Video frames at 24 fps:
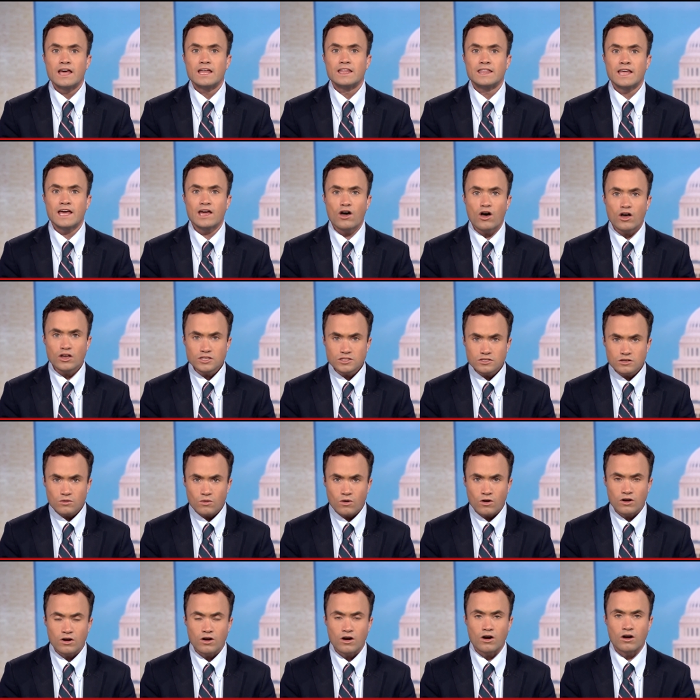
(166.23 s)
they
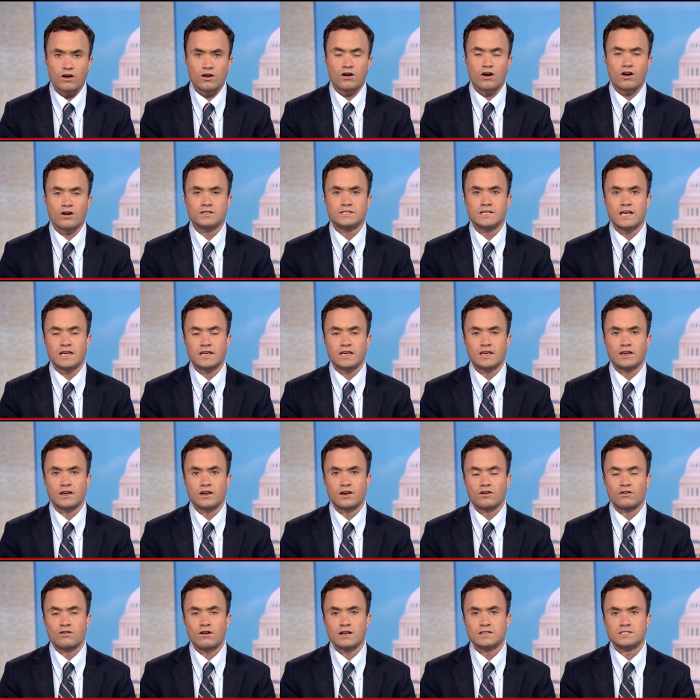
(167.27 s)
also are taking
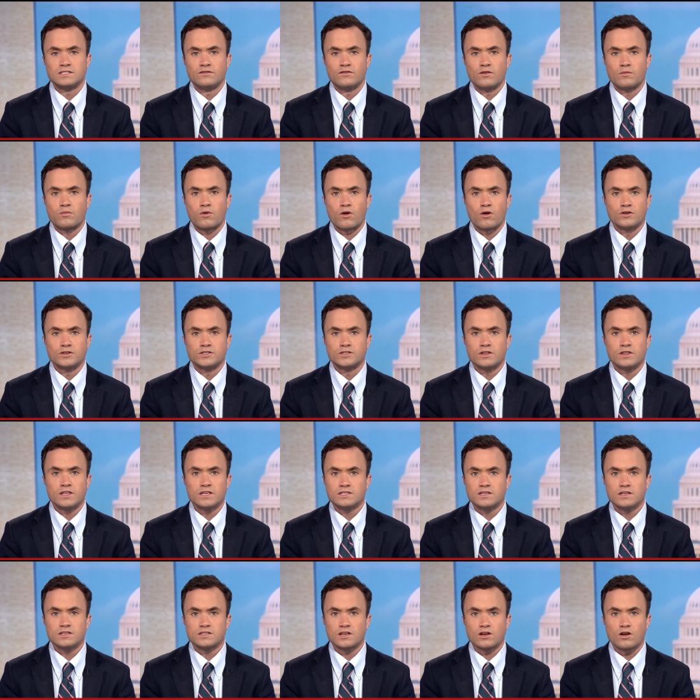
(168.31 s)
an aggressive approach. So
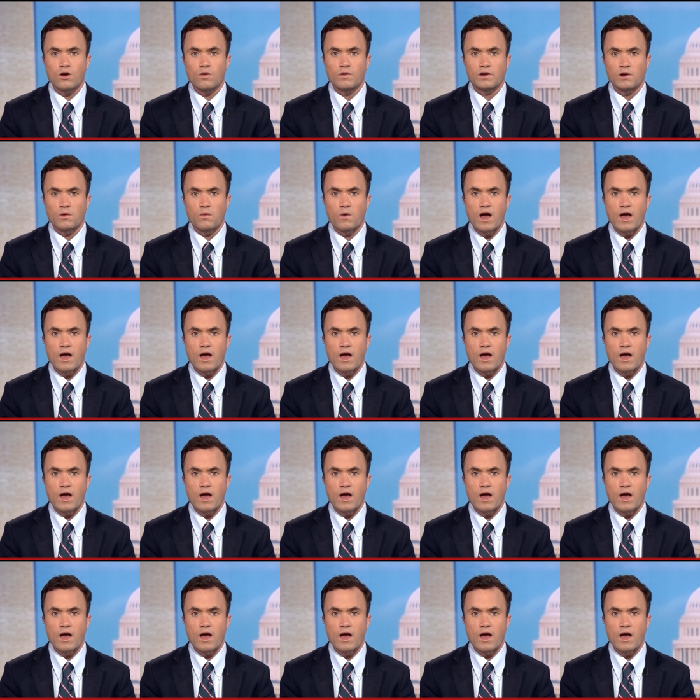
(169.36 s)
this isn't going